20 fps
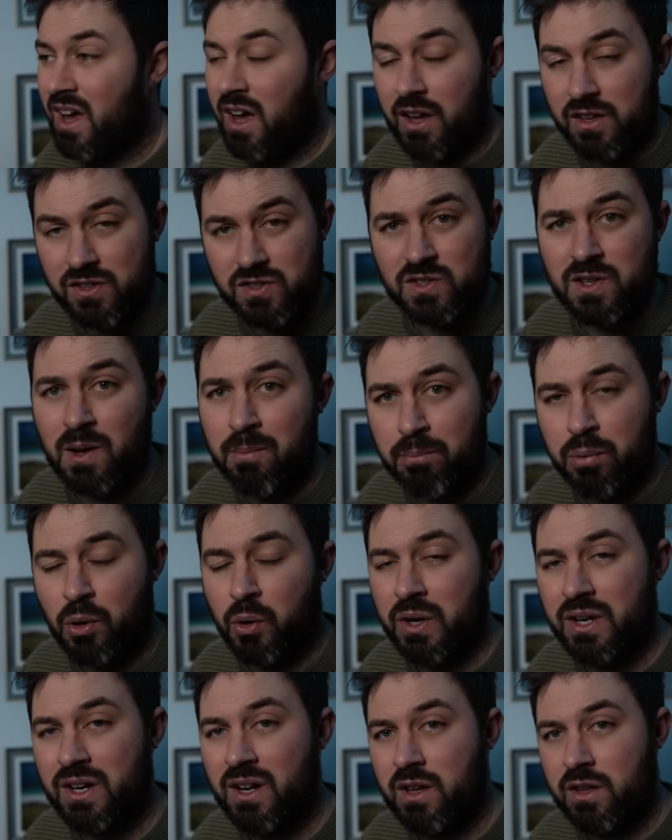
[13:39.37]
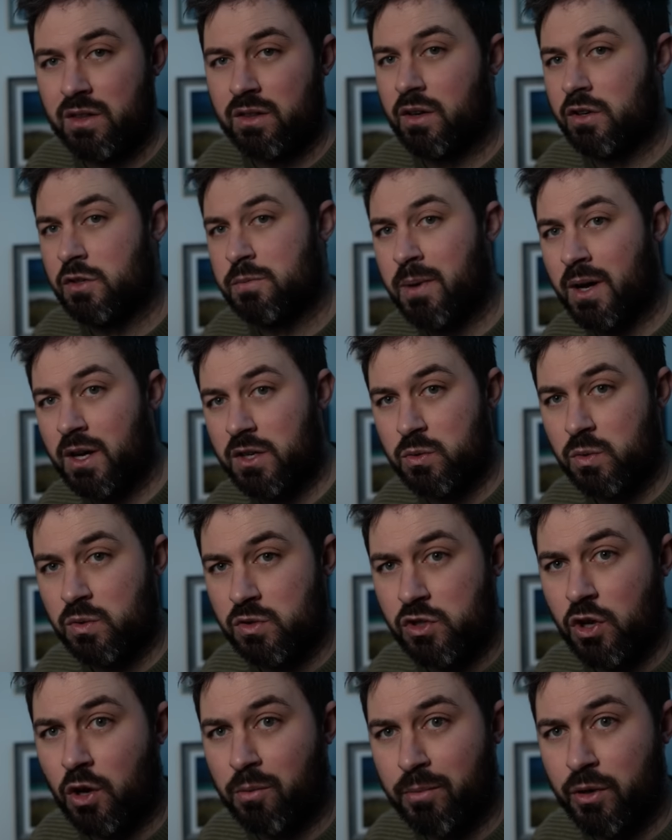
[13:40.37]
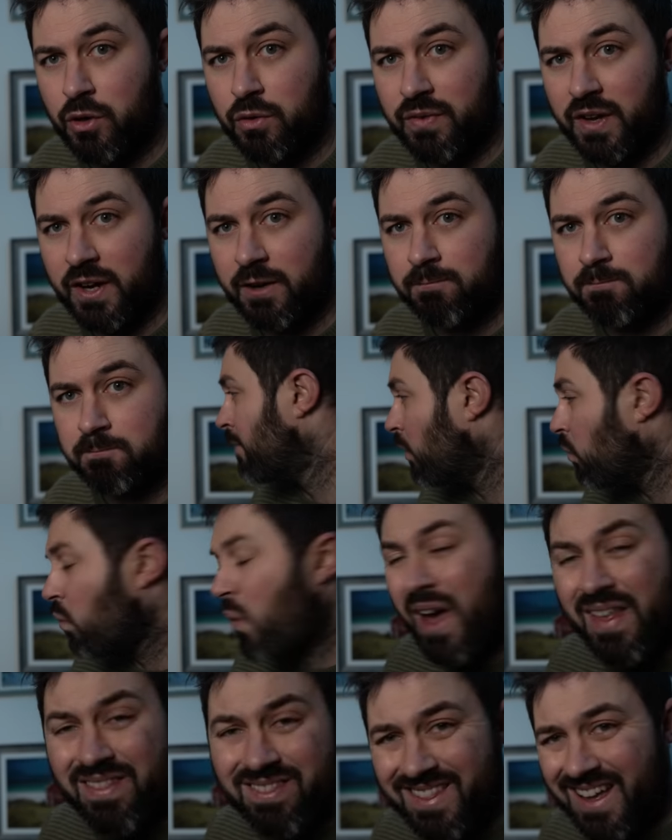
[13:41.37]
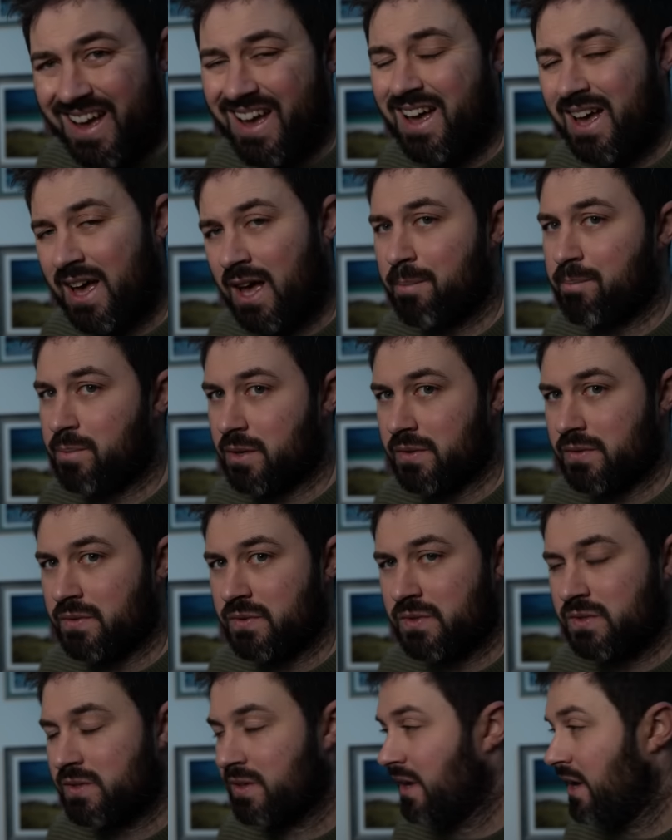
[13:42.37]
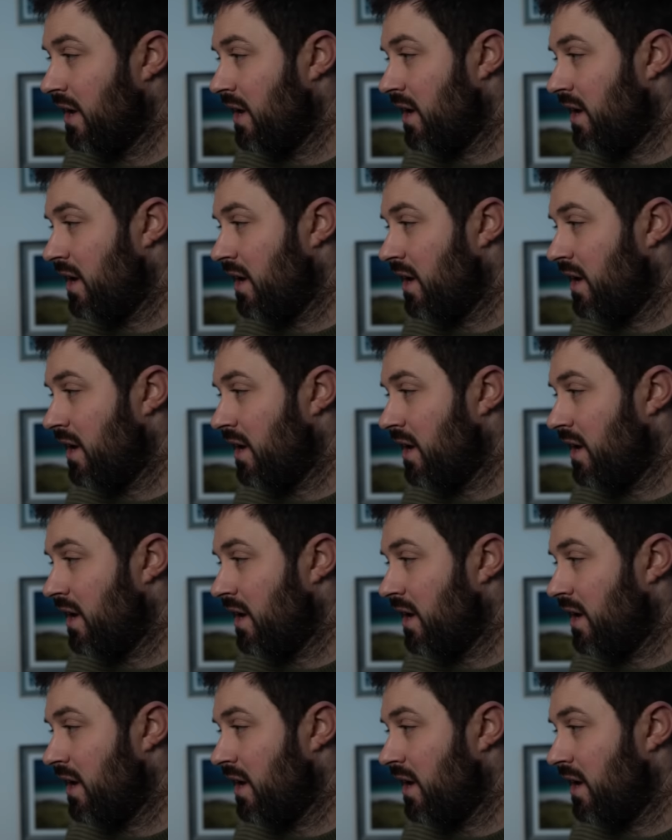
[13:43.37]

At some point, those parts will stop moving. But when that happens,